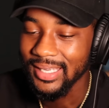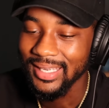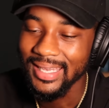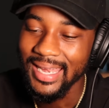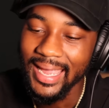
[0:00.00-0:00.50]

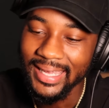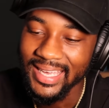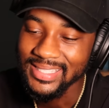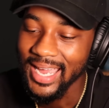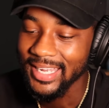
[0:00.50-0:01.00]
then I
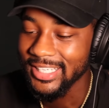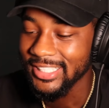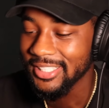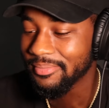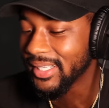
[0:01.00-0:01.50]
guess I
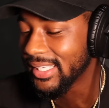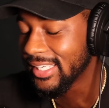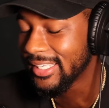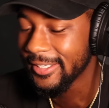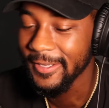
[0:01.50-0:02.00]
could, but
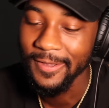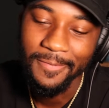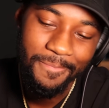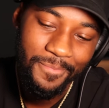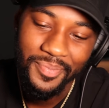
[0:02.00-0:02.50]

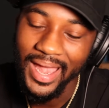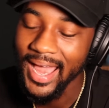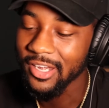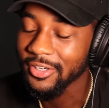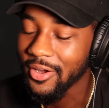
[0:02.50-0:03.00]

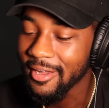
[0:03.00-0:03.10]
I don't know.